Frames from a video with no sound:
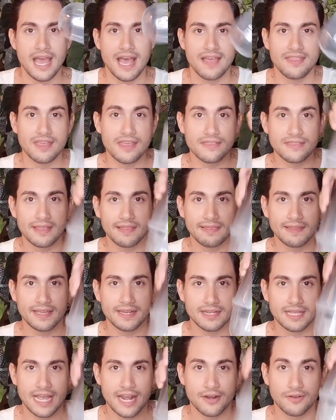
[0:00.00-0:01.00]
and then the lid
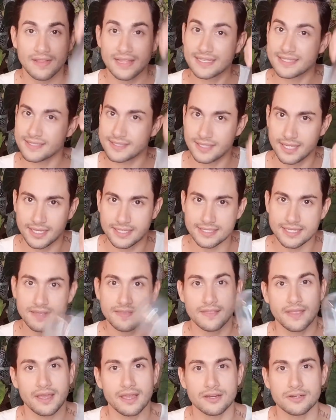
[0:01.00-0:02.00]
kind of like sticks in
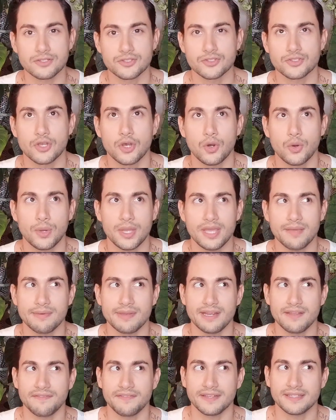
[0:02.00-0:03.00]
there. So
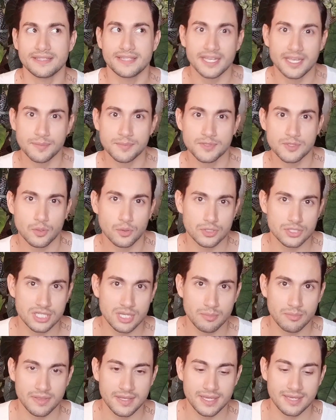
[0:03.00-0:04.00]
even if it tips or
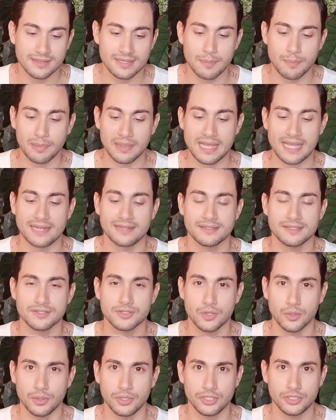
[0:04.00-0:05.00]
something, the plant is
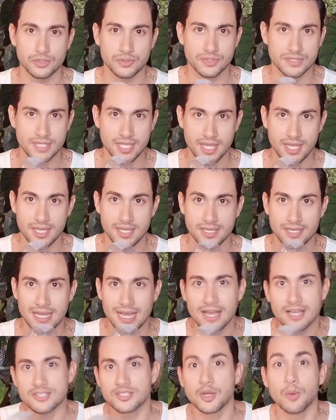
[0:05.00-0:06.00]
going to stay
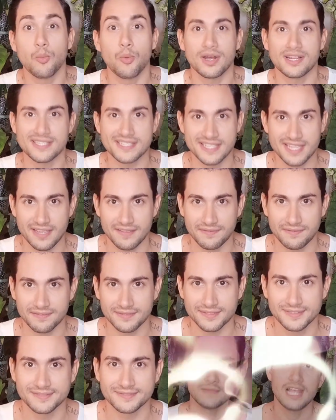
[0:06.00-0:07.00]
somewhat safe.
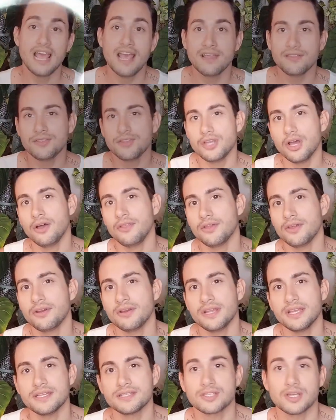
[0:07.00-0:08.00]
The other
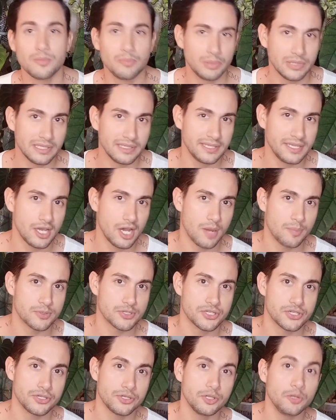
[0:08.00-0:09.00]
is completely
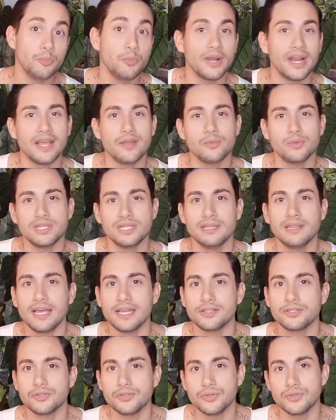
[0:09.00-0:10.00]
optional, but I really
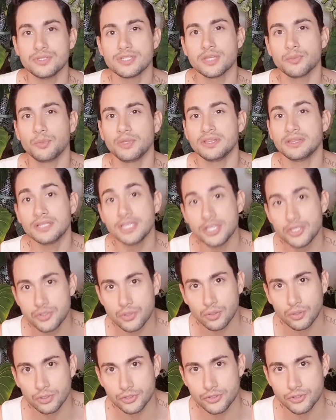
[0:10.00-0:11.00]
like to use it with tissue
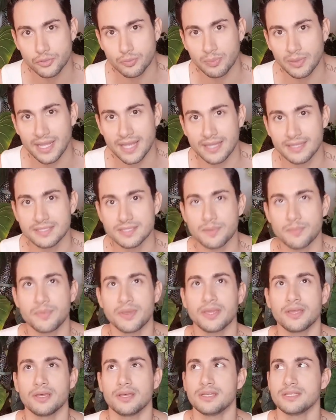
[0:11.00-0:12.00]
culture plants
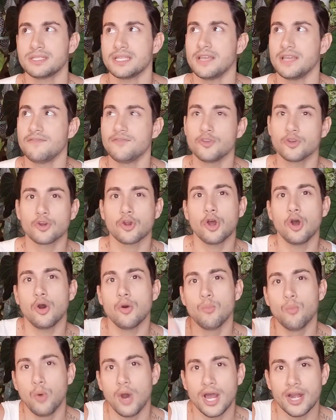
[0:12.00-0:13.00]
because if you're
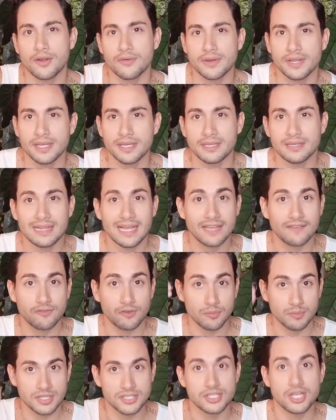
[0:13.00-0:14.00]
watering like from
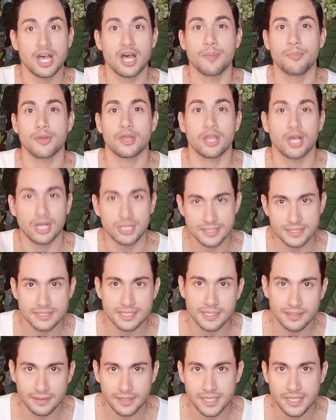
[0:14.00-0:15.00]
the top
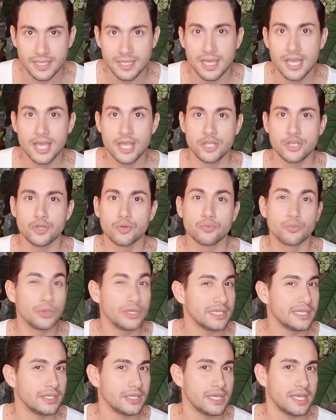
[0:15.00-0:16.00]
constantly, you
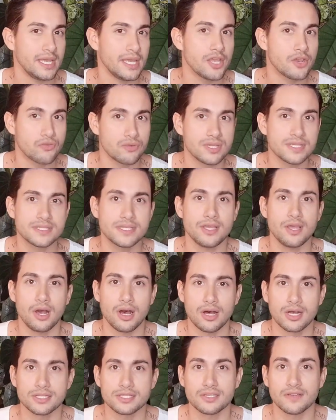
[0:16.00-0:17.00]
really increase the
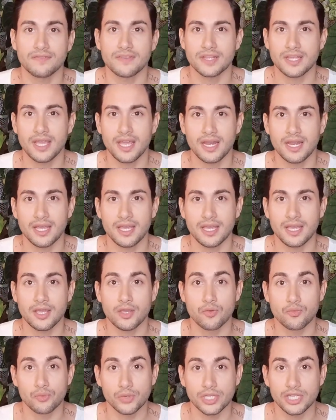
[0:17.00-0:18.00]
odds of it getting
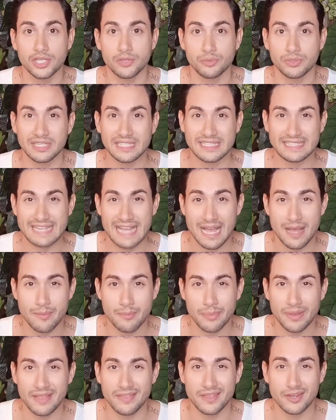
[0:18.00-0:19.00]
really damp
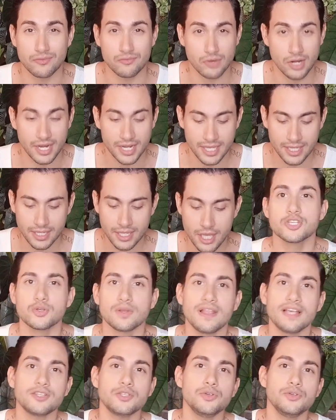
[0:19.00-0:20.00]
and then rotting. So I
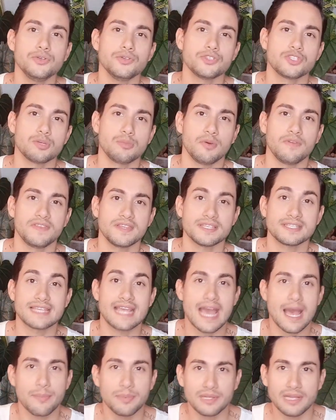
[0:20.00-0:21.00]
like to use some of this
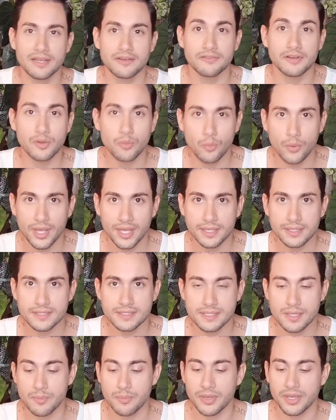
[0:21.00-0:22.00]
Capillary
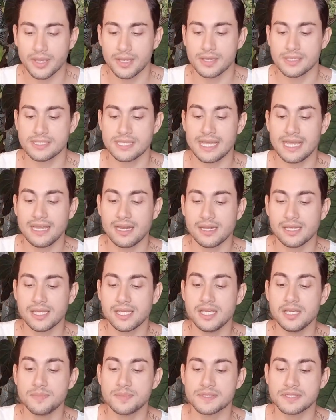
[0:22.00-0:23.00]
Wicks because it
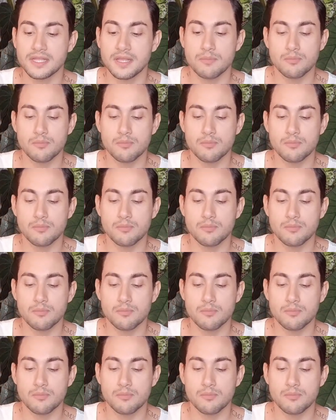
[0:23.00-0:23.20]
keeps the